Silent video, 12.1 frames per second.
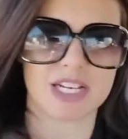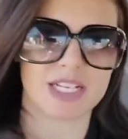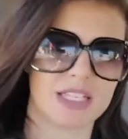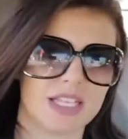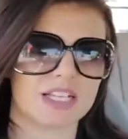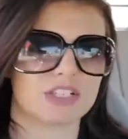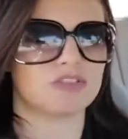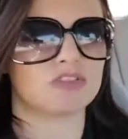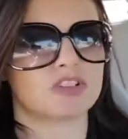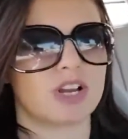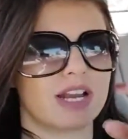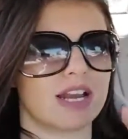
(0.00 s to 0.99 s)
and unless you
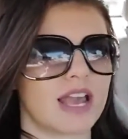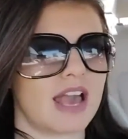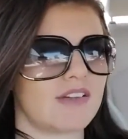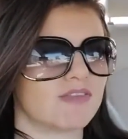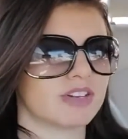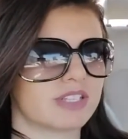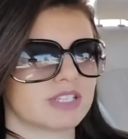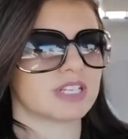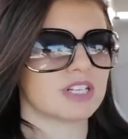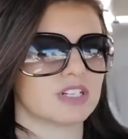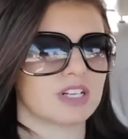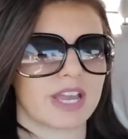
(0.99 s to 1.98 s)
train every
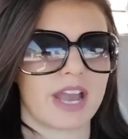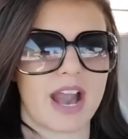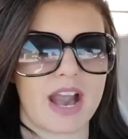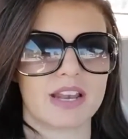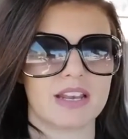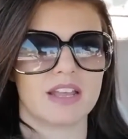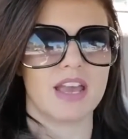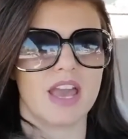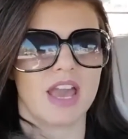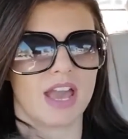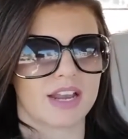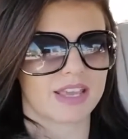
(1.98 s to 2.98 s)
single cat.
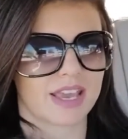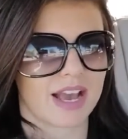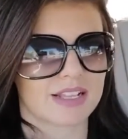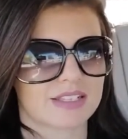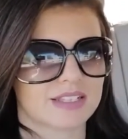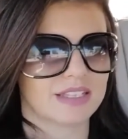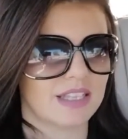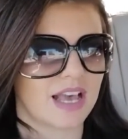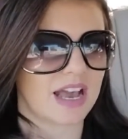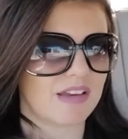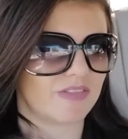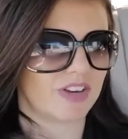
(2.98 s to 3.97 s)
And cat
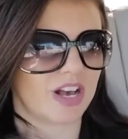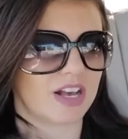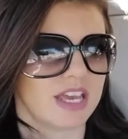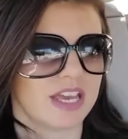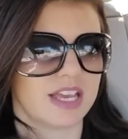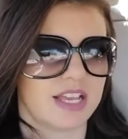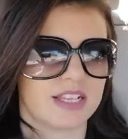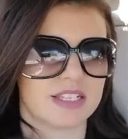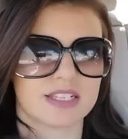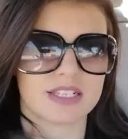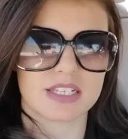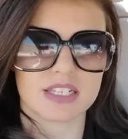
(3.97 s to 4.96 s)
saliva
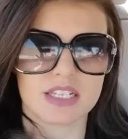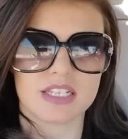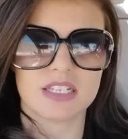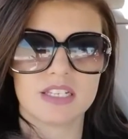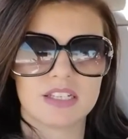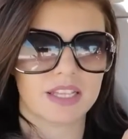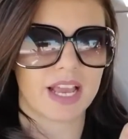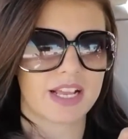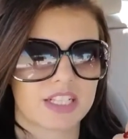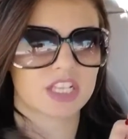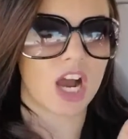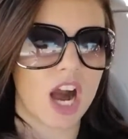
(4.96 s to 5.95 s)
is,
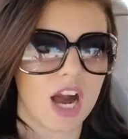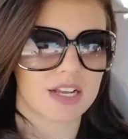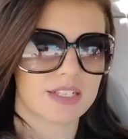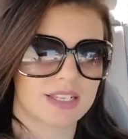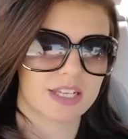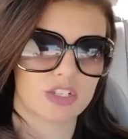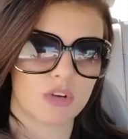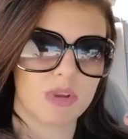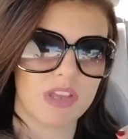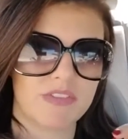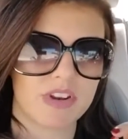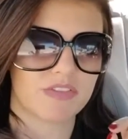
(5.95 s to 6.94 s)
like, toxic. So
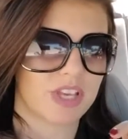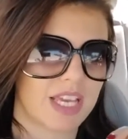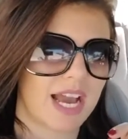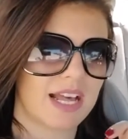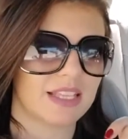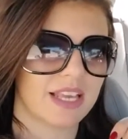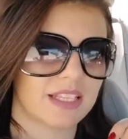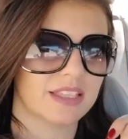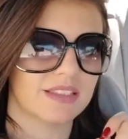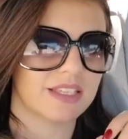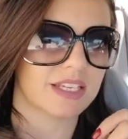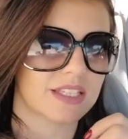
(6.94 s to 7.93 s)
even if a cat, like,
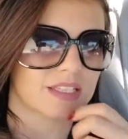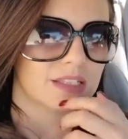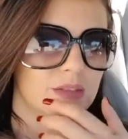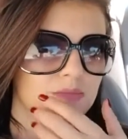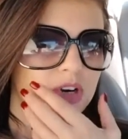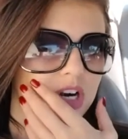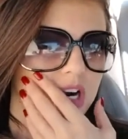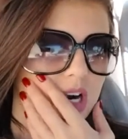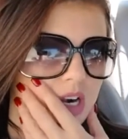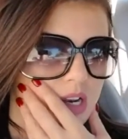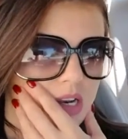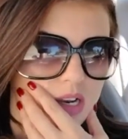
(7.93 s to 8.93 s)
licks the
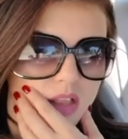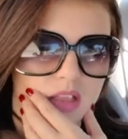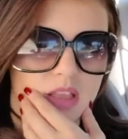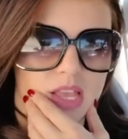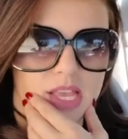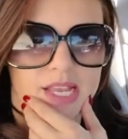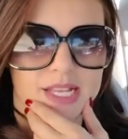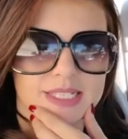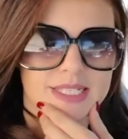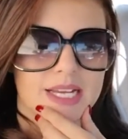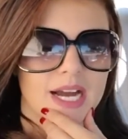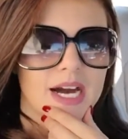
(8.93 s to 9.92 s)
bird,
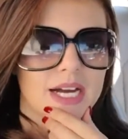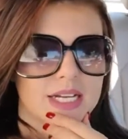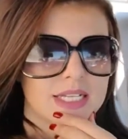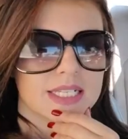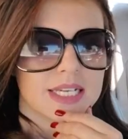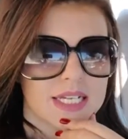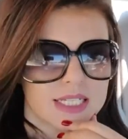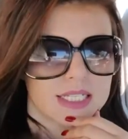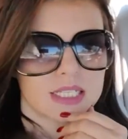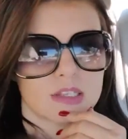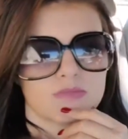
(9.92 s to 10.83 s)
it's toxic to the